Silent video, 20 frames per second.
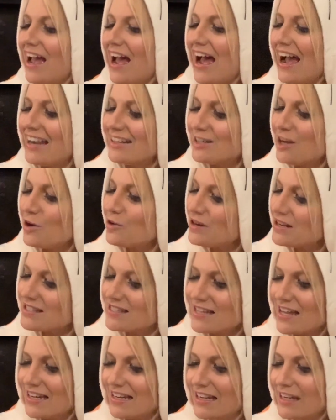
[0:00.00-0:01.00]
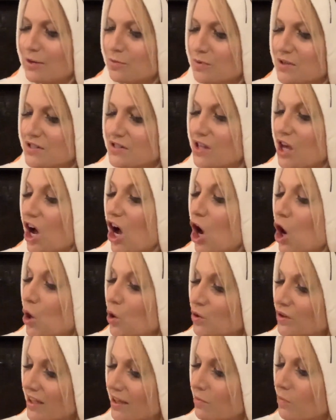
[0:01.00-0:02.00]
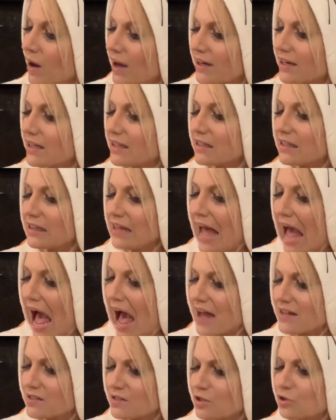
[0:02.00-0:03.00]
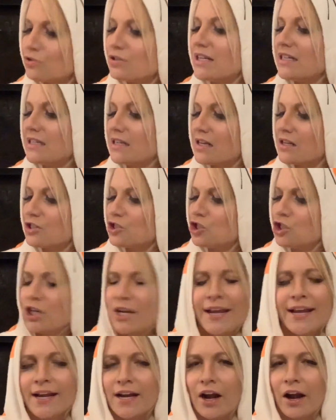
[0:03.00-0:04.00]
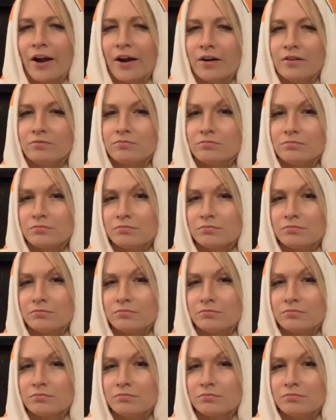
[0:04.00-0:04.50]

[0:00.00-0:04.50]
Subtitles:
I noticed that he was the only one in class who didn't cheer